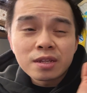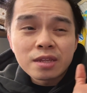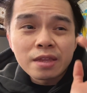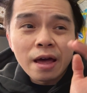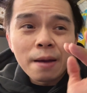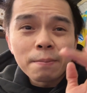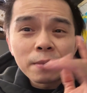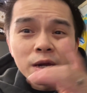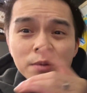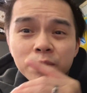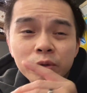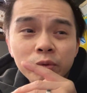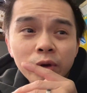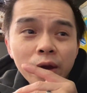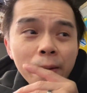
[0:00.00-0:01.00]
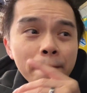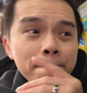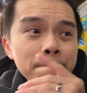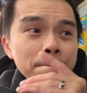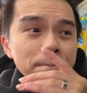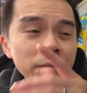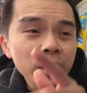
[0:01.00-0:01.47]
That might be why.
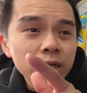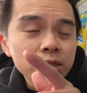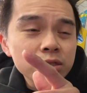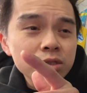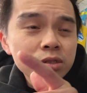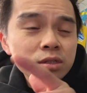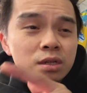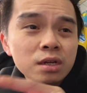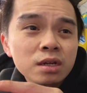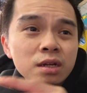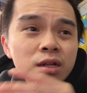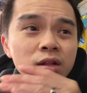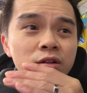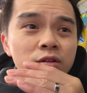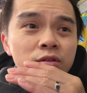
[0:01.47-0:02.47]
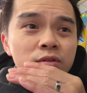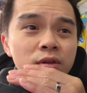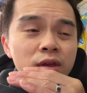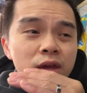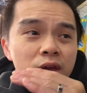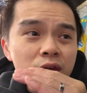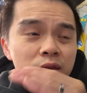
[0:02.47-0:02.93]
But
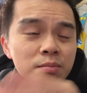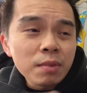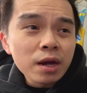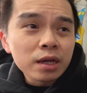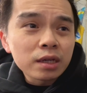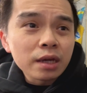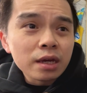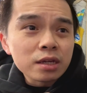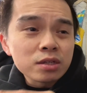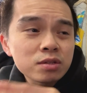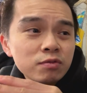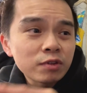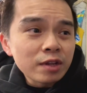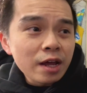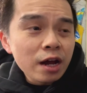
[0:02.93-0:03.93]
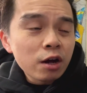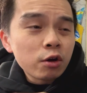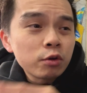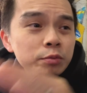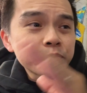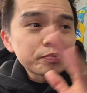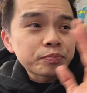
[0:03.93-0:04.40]
in my case, for
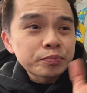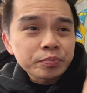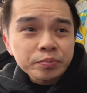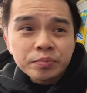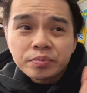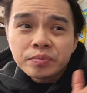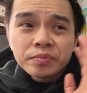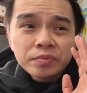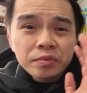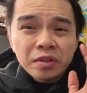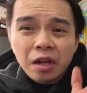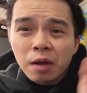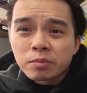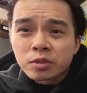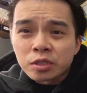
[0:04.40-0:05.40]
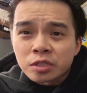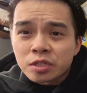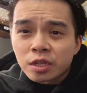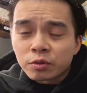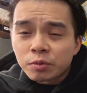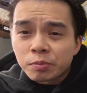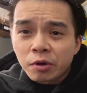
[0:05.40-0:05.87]
now, I'm just going to
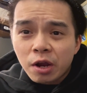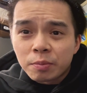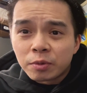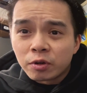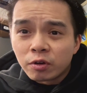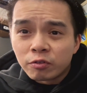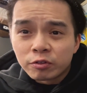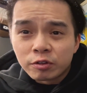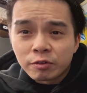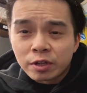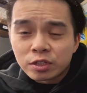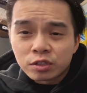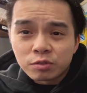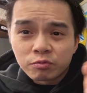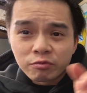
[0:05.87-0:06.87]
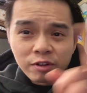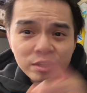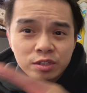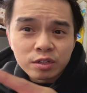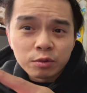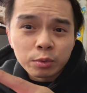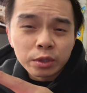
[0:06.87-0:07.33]
stick with primer off the
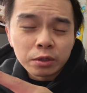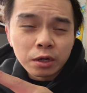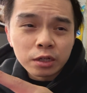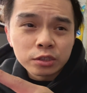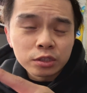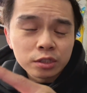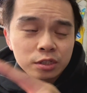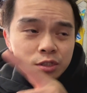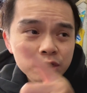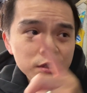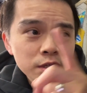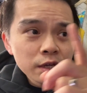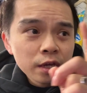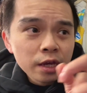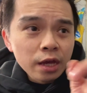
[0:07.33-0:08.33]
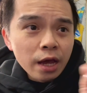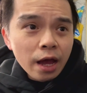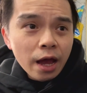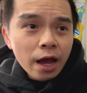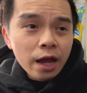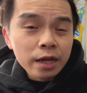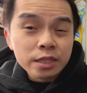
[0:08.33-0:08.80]
rest of the wheel arches.
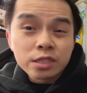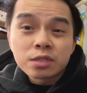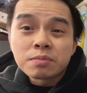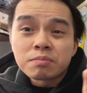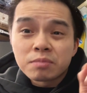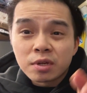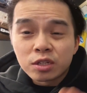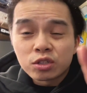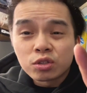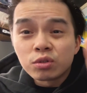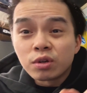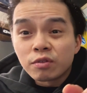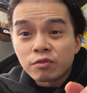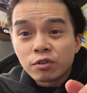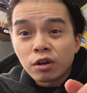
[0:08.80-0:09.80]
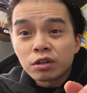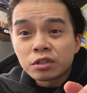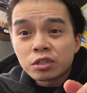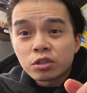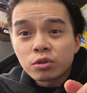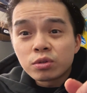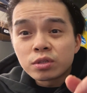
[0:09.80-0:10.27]
And make sure, if you are going
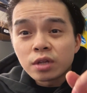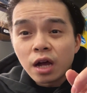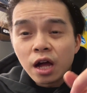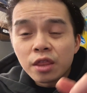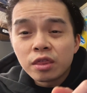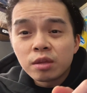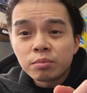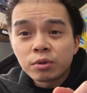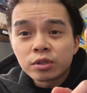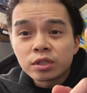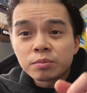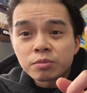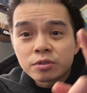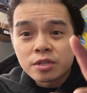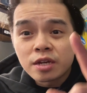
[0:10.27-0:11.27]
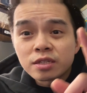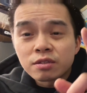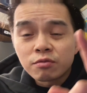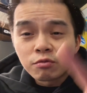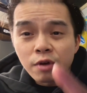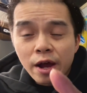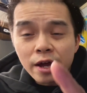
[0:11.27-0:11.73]
to use underbody
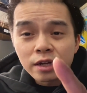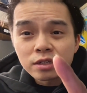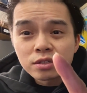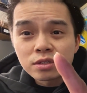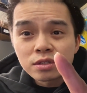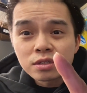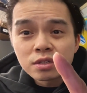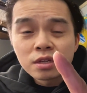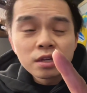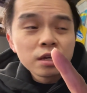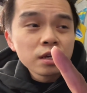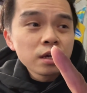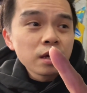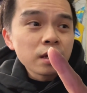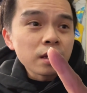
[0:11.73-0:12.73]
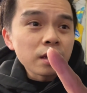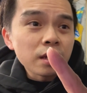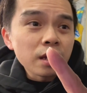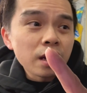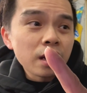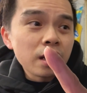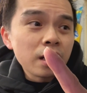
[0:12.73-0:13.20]
protective wax,
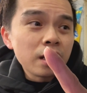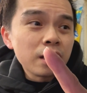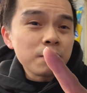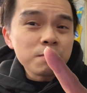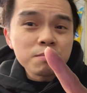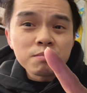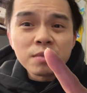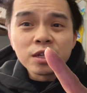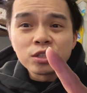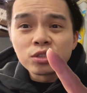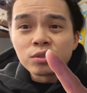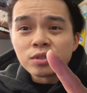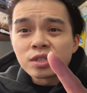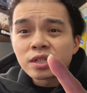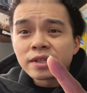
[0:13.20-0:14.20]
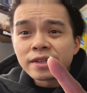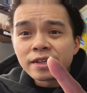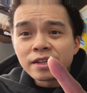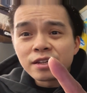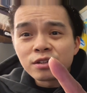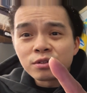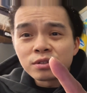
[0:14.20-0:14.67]
make sure it's
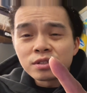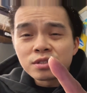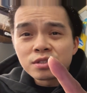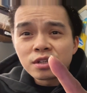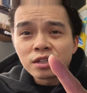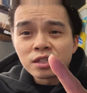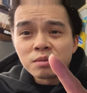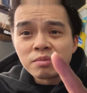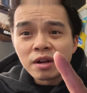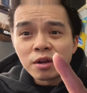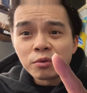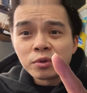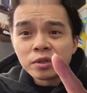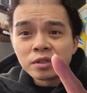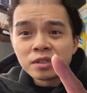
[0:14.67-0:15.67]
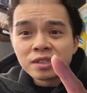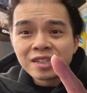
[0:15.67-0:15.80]
clear and not this yucky brown one.